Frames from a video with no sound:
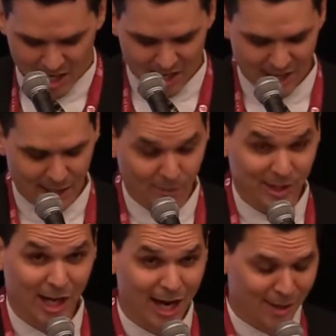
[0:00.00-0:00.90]

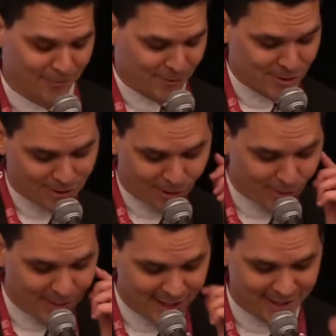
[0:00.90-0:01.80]
When Kyle first
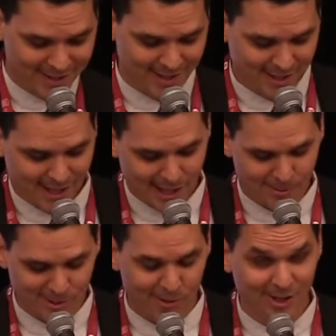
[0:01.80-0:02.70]
told me I
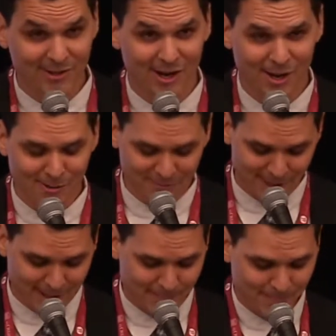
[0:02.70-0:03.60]
was going into the Hall of
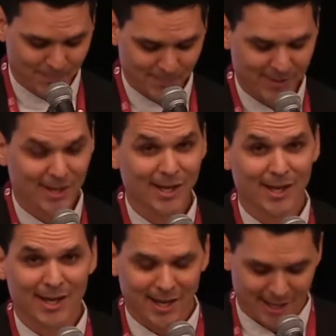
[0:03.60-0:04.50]
Fame,
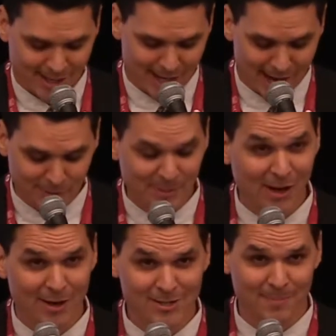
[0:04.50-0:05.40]
I have to be
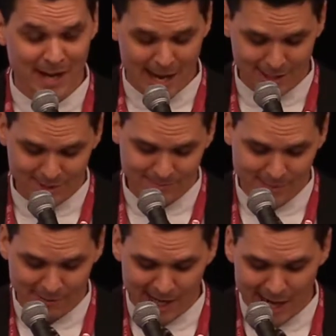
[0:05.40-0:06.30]
honest,
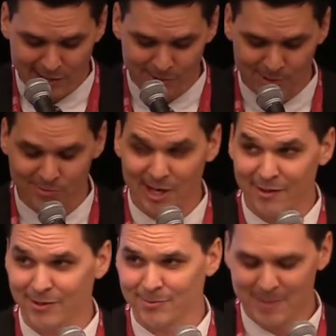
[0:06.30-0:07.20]
my reaction was
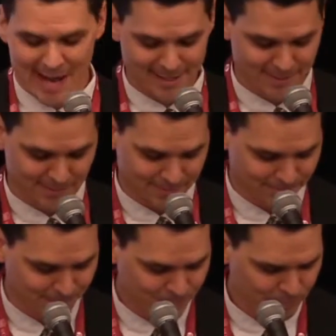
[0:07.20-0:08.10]
rather passive.
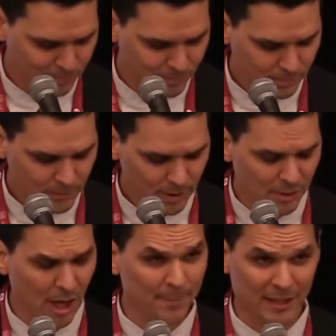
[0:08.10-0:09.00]

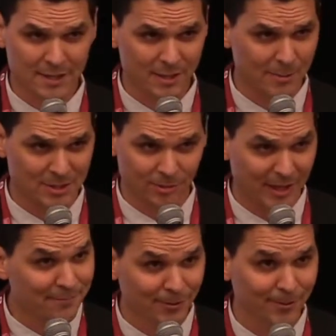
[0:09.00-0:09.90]
Not because I wasn't
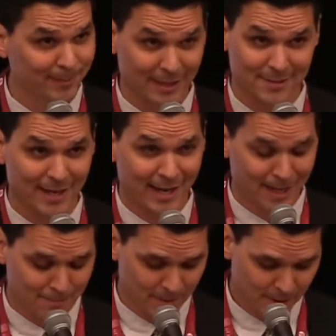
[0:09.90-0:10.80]
grateful, because I
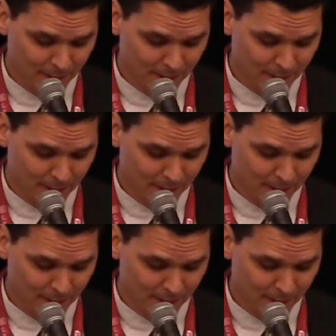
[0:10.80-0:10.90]
am,